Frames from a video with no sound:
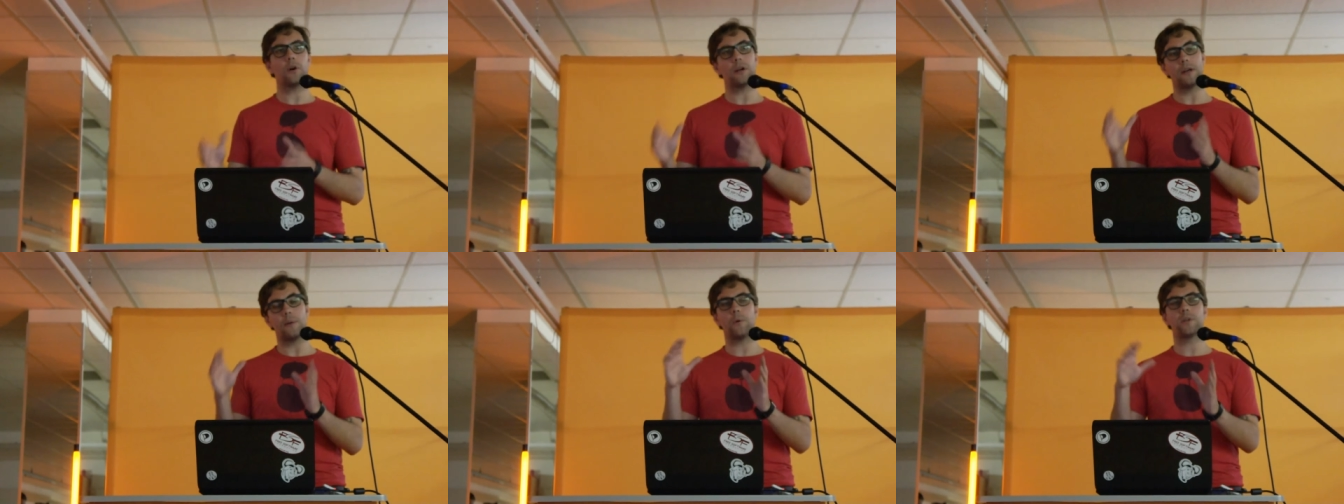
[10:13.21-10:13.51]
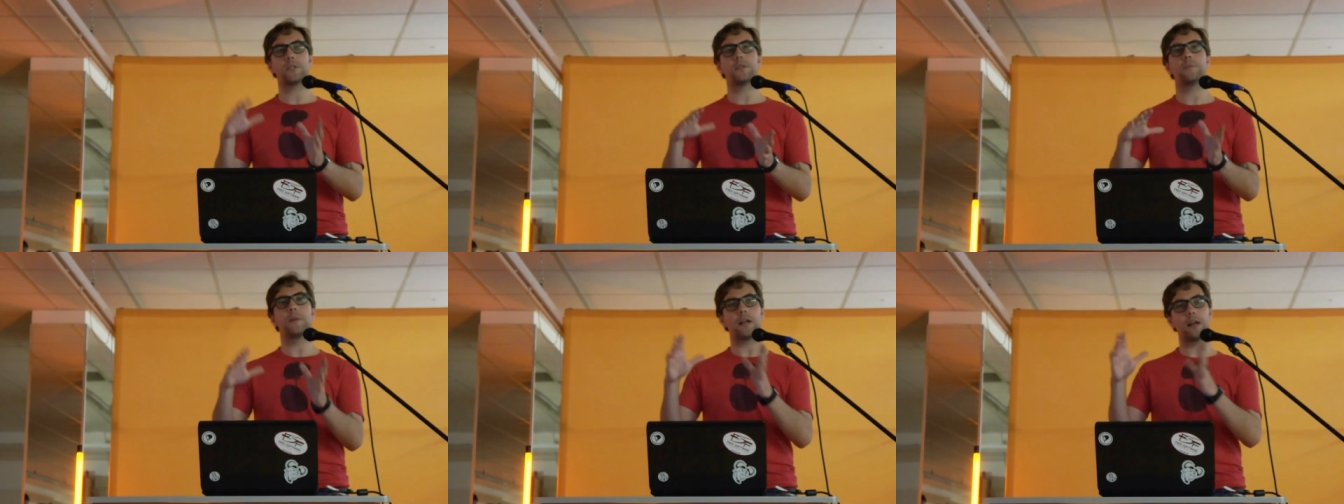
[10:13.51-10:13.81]
It
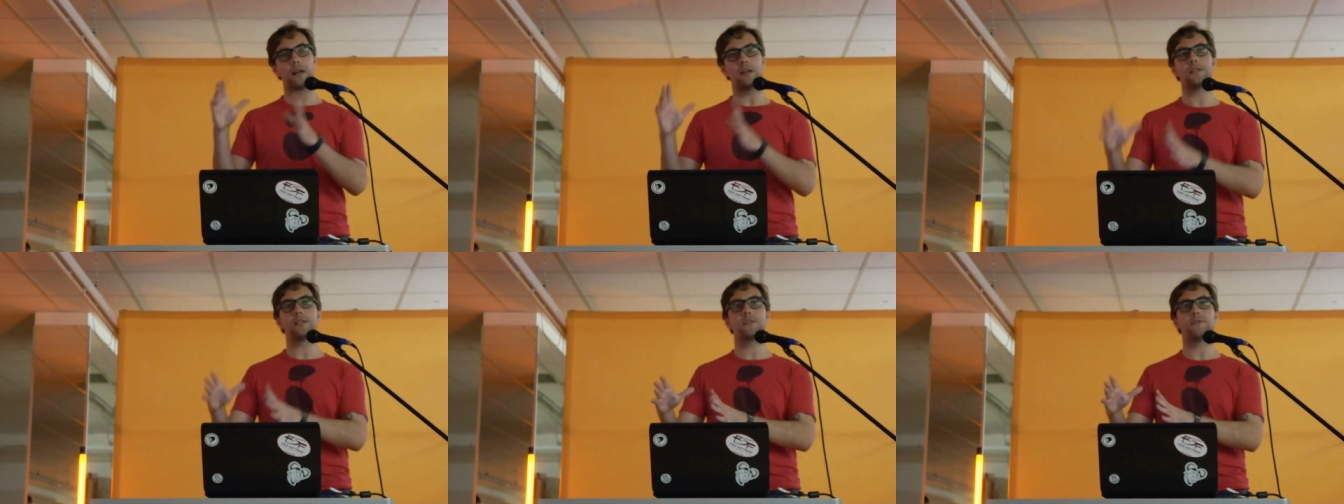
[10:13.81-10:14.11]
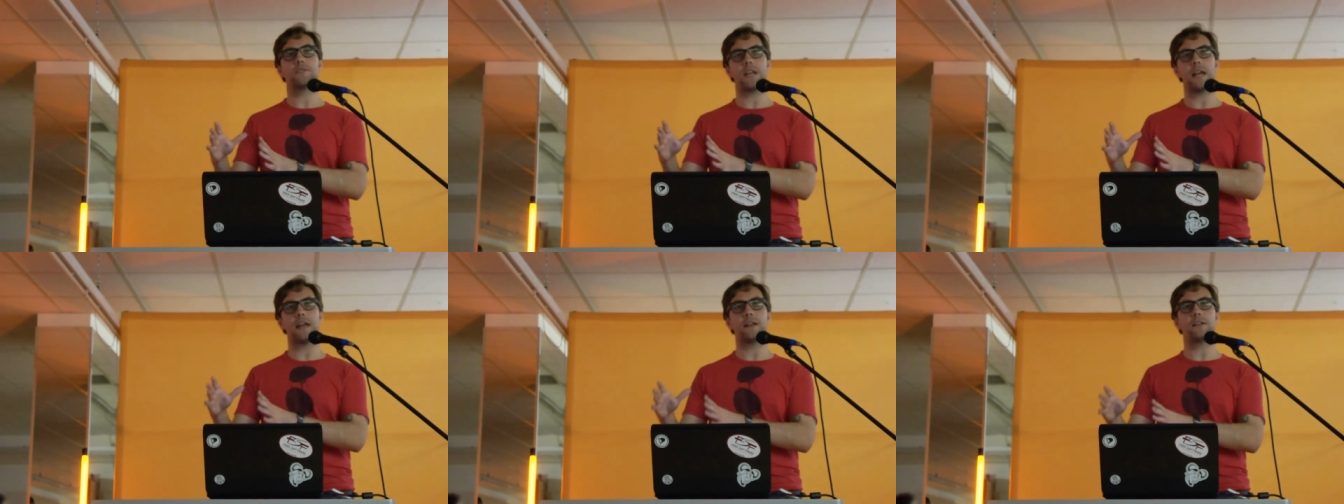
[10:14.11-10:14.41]
wasn't because of
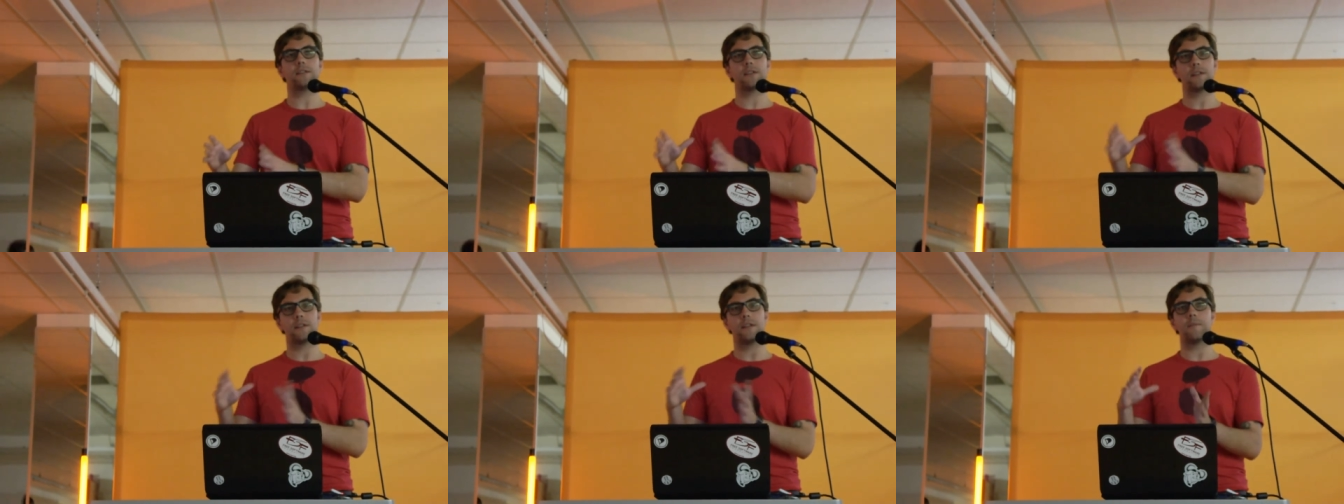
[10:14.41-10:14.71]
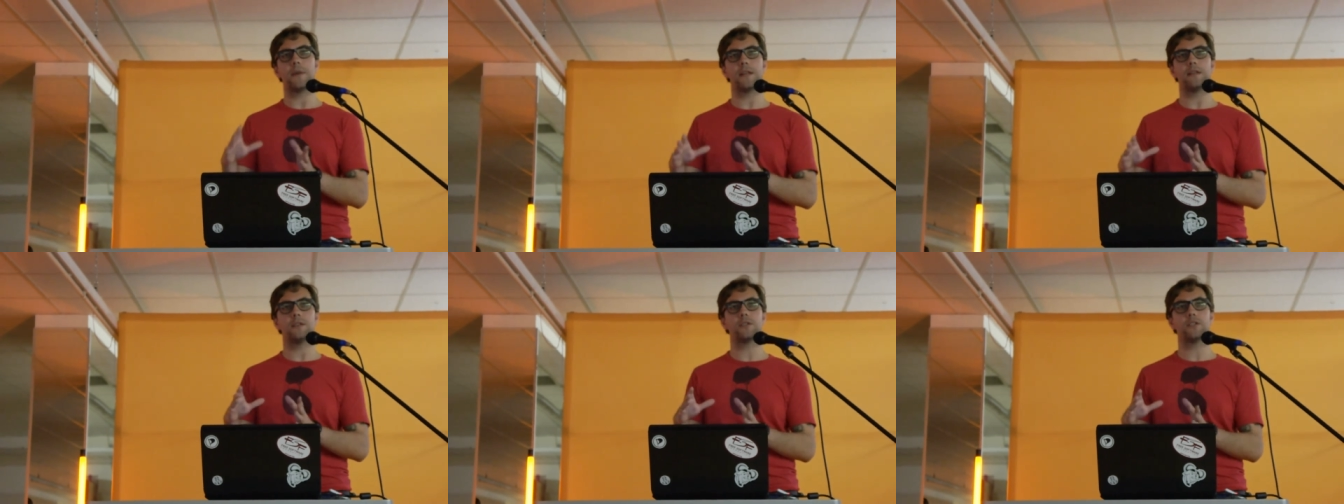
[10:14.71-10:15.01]
Tails that they
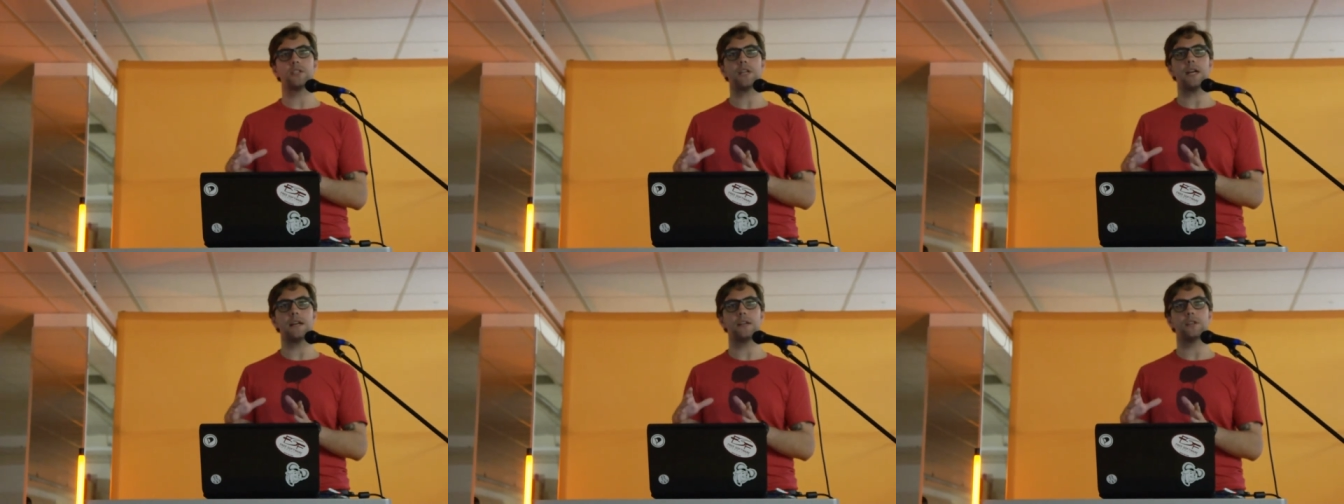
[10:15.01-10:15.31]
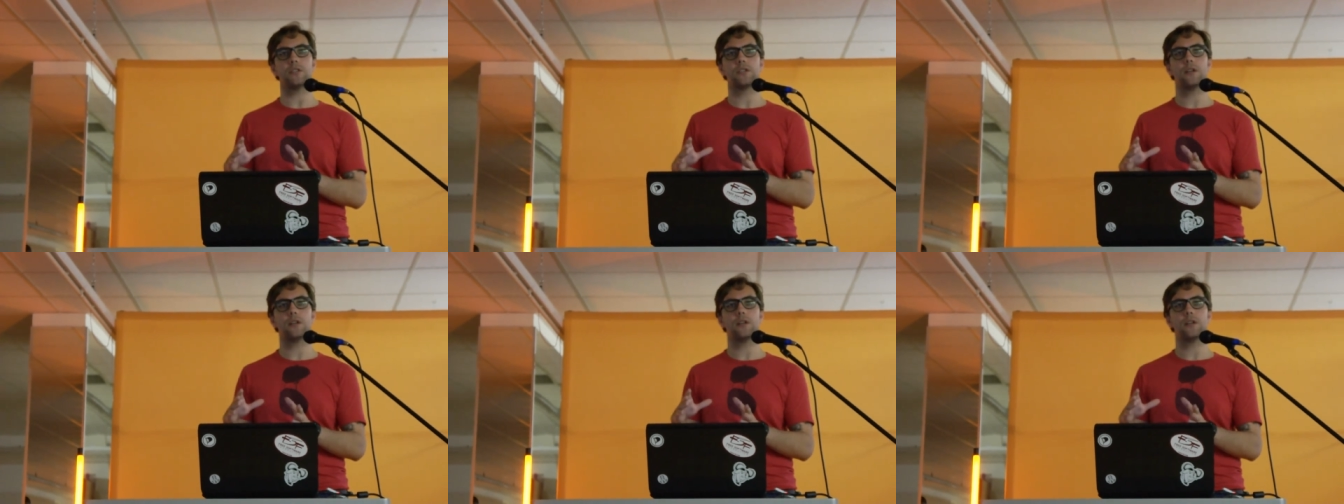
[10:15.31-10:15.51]
made this change,